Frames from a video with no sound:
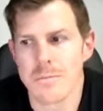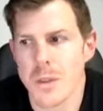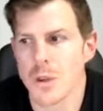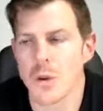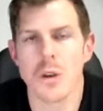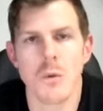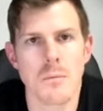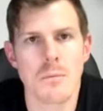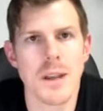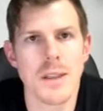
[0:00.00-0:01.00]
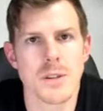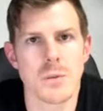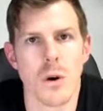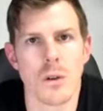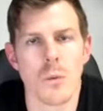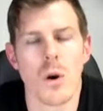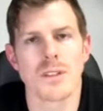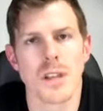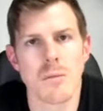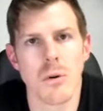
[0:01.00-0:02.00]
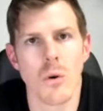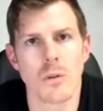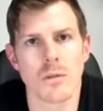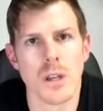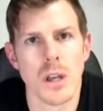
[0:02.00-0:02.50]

Like, who do you want to be in this world? Why is that important?